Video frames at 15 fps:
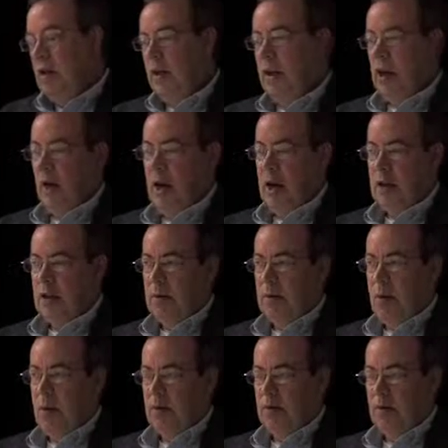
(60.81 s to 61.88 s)
as
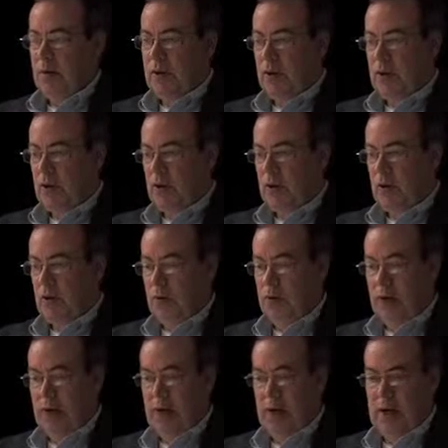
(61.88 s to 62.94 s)
opposed to
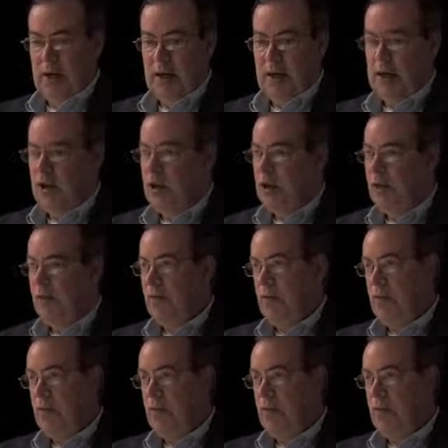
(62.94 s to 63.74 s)
studying Nietzschean